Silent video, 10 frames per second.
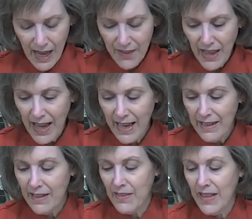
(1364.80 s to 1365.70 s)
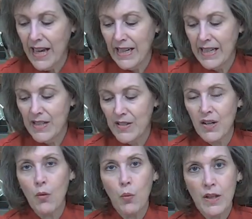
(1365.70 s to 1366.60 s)
and, that, and that is
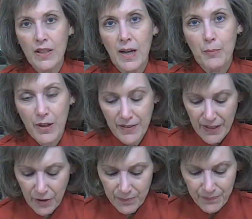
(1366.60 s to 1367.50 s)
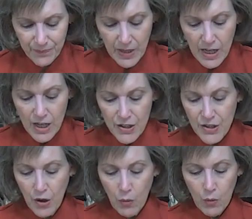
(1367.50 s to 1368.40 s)
uh, one cup right there.
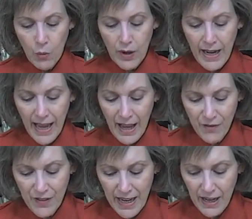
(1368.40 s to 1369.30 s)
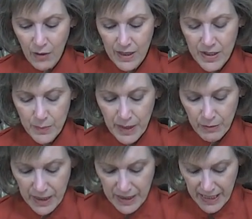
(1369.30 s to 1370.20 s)
So what I have now is my
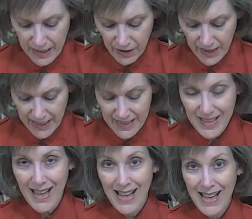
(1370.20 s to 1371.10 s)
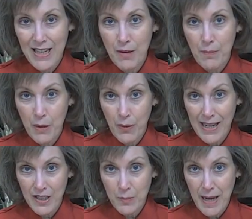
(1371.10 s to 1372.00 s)
rectangle and it's on my
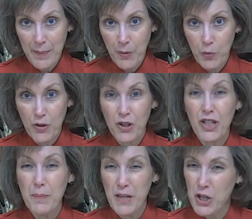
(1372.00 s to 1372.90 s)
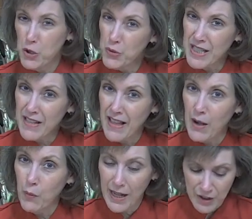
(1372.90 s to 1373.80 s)
wax paper. We're gonna be using
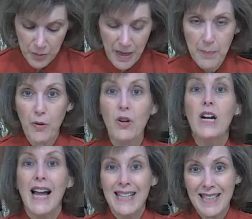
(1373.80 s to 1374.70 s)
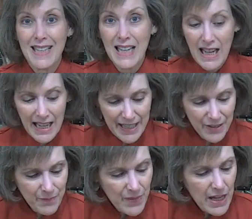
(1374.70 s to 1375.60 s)
that wax paper as a
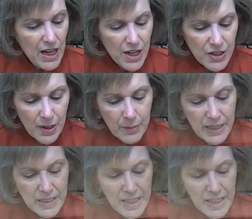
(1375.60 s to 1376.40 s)
guide. So I'm gonna